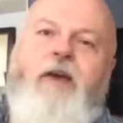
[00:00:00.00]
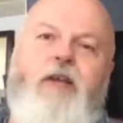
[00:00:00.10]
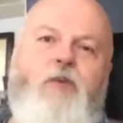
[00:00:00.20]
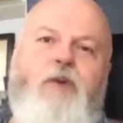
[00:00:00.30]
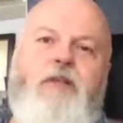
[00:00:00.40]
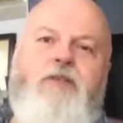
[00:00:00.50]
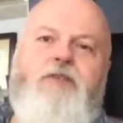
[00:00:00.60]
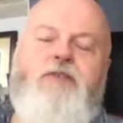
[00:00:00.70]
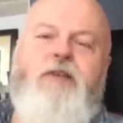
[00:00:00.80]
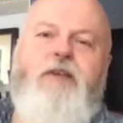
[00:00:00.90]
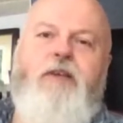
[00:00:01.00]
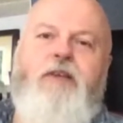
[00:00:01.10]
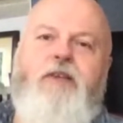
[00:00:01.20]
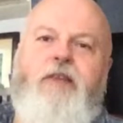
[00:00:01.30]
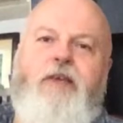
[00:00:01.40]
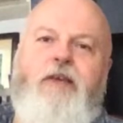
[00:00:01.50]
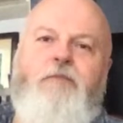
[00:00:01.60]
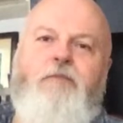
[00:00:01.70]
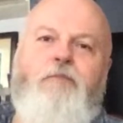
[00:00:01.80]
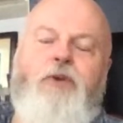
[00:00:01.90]
And I went to see
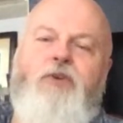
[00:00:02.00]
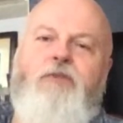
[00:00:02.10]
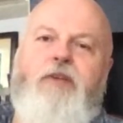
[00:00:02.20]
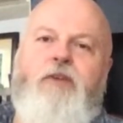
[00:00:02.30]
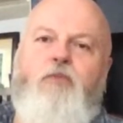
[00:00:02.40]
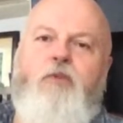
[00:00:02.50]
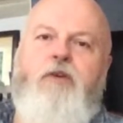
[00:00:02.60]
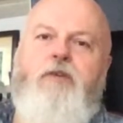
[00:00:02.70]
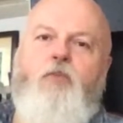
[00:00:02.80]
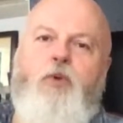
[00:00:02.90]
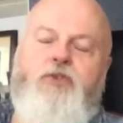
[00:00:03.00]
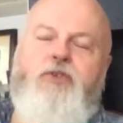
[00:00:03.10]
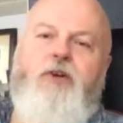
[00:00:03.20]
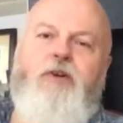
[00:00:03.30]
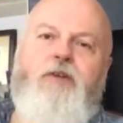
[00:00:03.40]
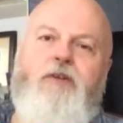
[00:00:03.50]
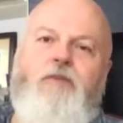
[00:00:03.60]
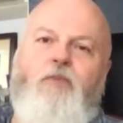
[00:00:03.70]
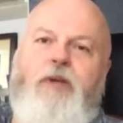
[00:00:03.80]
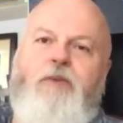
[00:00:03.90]
the movie Woodstock
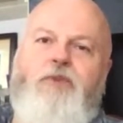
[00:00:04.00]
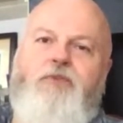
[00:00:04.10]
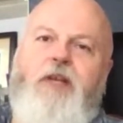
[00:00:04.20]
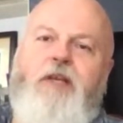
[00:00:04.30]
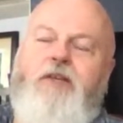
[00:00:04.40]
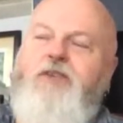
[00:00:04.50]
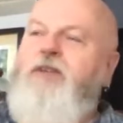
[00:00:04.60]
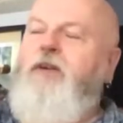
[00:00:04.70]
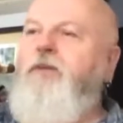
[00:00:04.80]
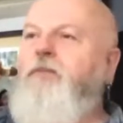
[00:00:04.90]
when it was released.